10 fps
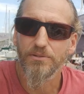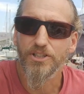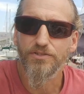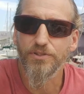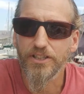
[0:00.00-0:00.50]
so
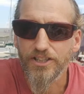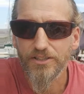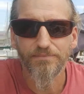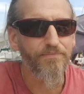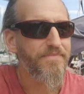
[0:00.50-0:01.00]
much
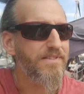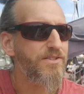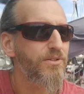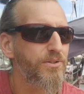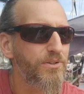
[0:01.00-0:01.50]
footage
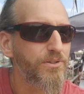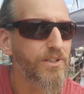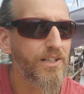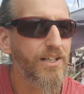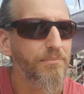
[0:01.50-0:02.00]

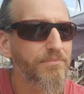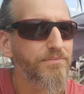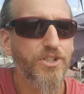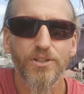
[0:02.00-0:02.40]
to um,